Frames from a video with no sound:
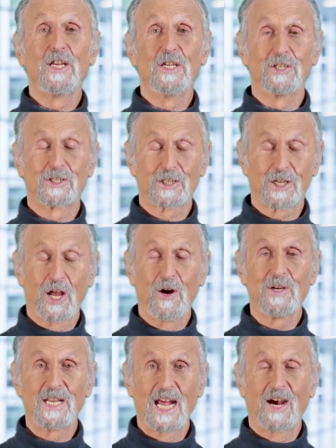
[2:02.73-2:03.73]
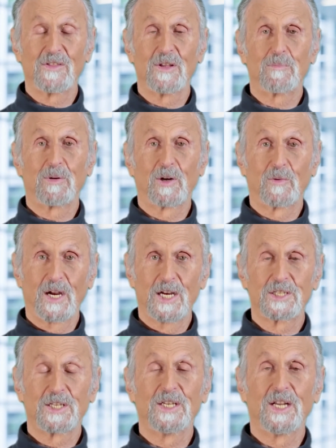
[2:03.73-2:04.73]
you slow down the
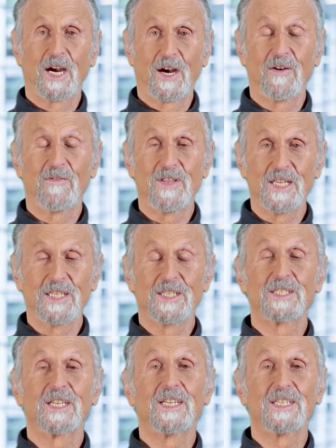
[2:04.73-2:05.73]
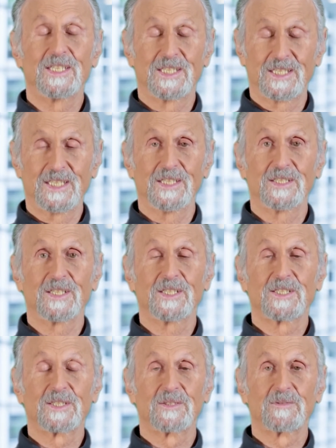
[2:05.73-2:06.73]
progression of these
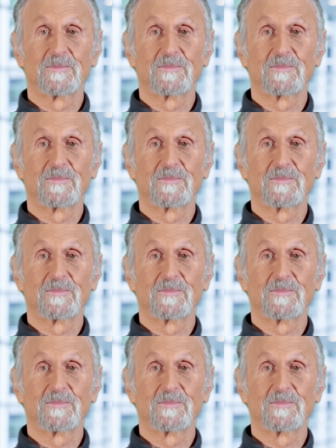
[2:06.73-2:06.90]
diseases.